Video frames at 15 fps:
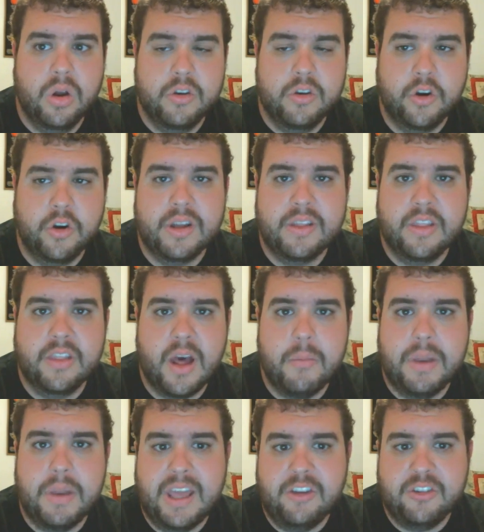During the
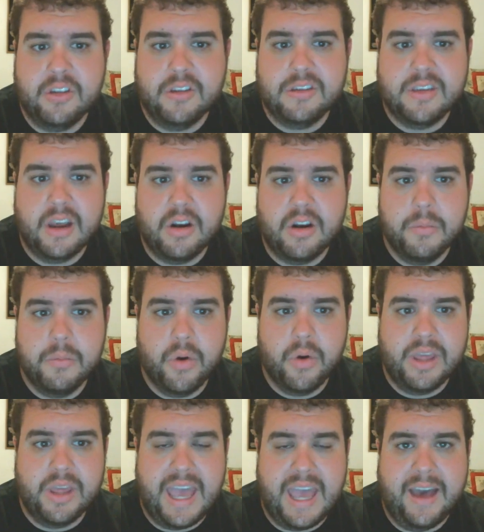nomination
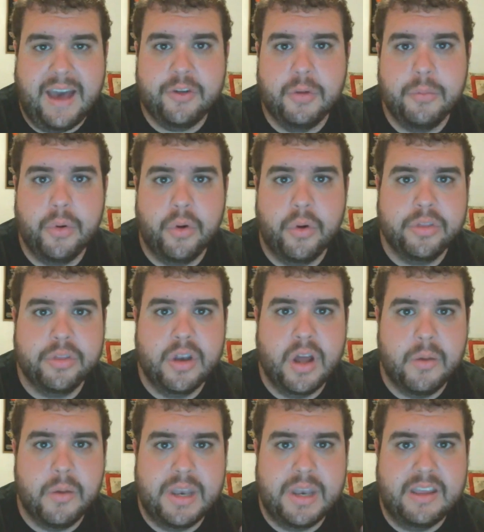ceremony, after both
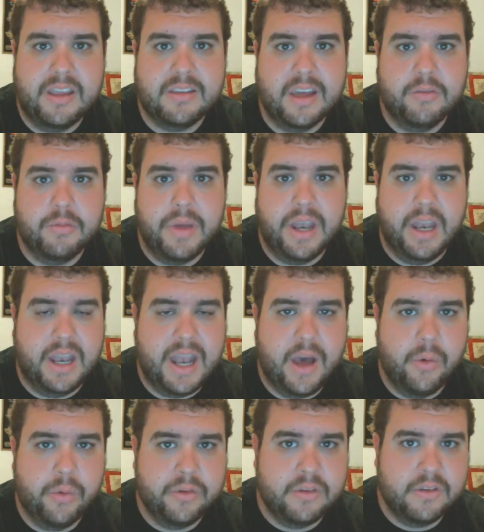nominees have been
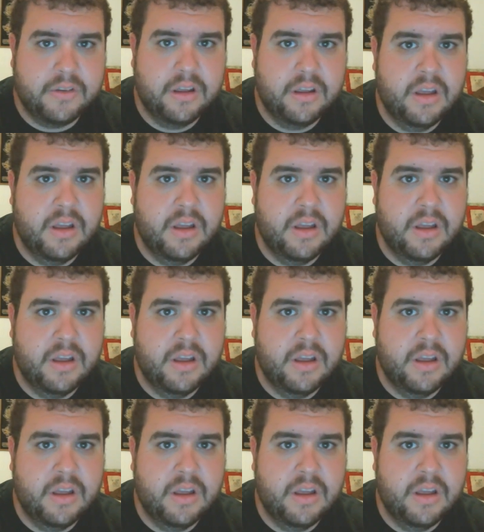announced,